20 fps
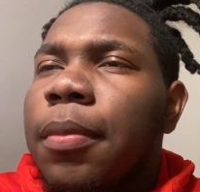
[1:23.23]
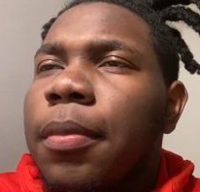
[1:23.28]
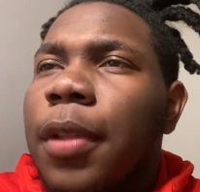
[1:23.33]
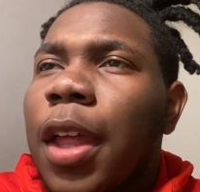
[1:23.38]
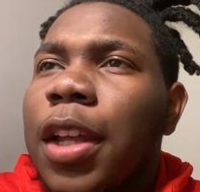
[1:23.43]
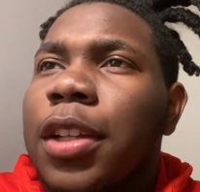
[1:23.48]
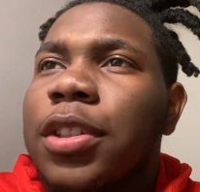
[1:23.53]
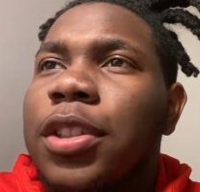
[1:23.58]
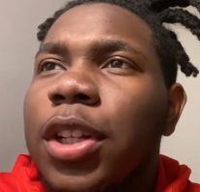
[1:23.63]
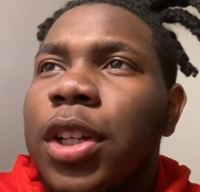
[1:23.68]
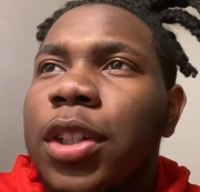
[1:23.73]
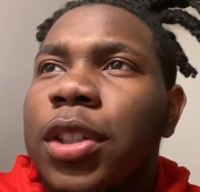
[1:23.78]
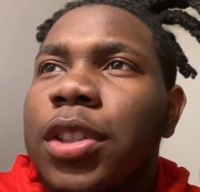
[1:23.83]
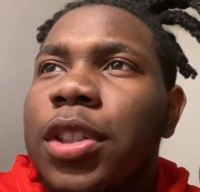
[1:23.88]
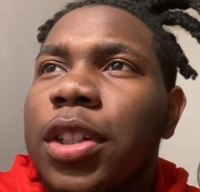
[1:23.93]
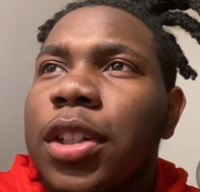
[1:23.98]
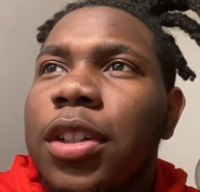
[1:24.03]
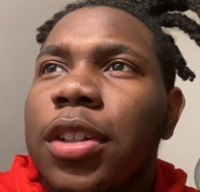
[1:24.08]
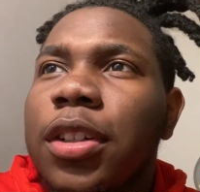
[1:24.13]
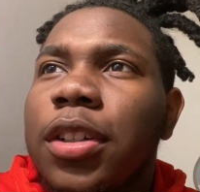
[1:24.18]
That's
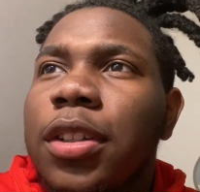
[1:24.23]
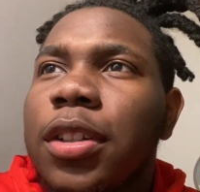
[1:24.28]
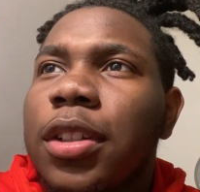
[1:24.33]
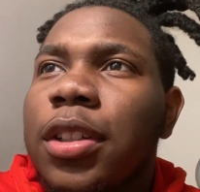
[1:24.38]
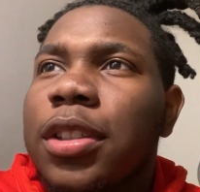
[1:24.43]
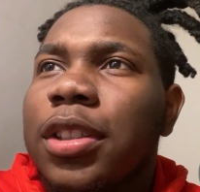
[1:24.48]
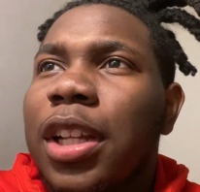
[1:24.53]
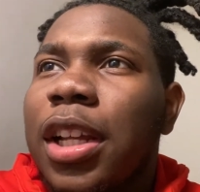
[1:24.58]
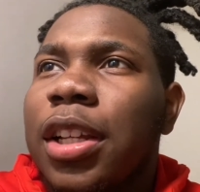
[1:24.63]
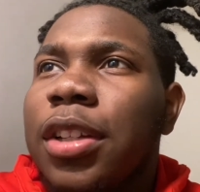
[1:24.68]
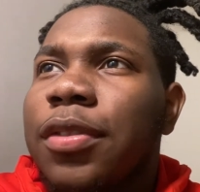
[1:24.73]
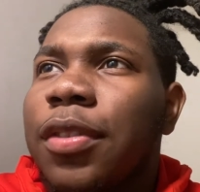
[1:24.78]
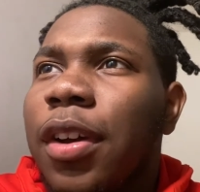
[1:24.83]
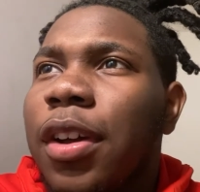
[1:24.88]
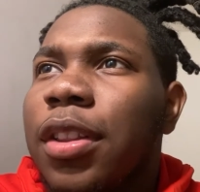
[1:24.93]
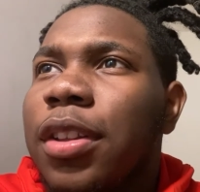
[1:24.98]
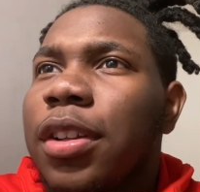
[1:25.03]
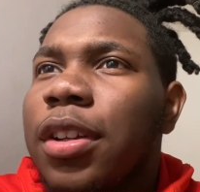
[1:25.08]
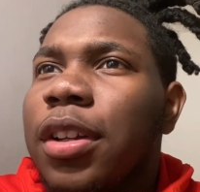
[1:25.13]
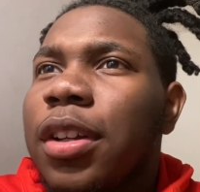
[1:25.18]
JoJo. Is that his
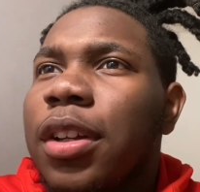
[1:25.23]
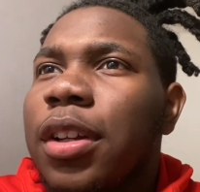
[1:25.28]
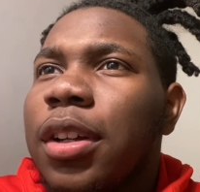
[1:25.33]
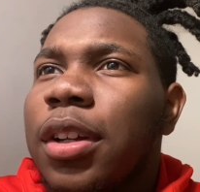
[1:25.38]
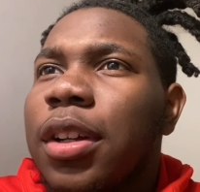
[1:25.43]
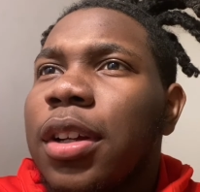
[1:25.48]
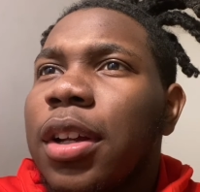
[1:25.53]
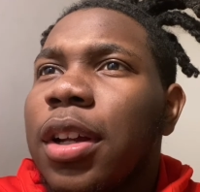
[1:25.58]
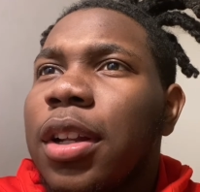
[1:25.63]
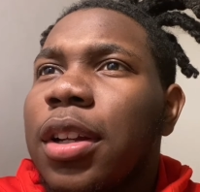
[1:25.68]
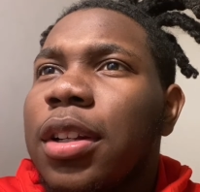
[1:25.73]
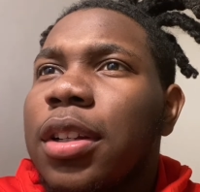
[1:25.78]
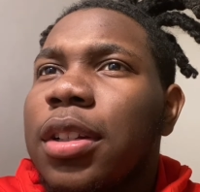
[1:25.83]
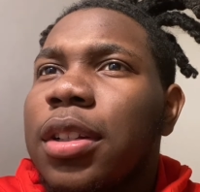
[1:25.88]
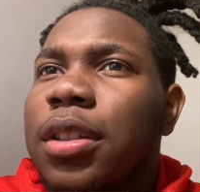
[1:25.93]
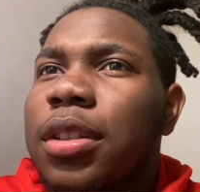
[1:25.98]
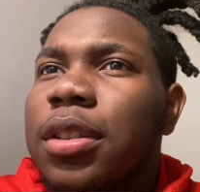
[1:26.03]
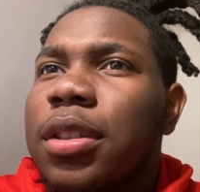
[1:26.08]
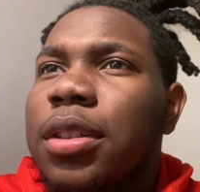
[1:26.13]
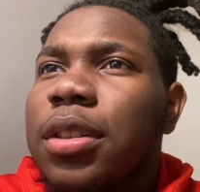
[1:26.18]
father? It
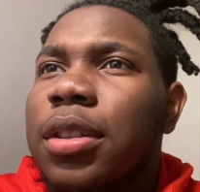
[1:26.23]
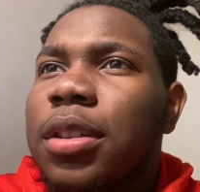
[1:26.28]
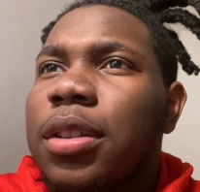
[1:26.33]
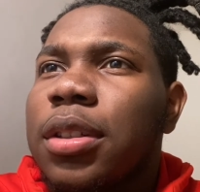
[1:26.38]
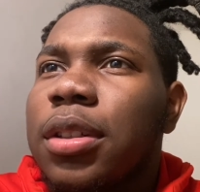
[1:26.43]
is.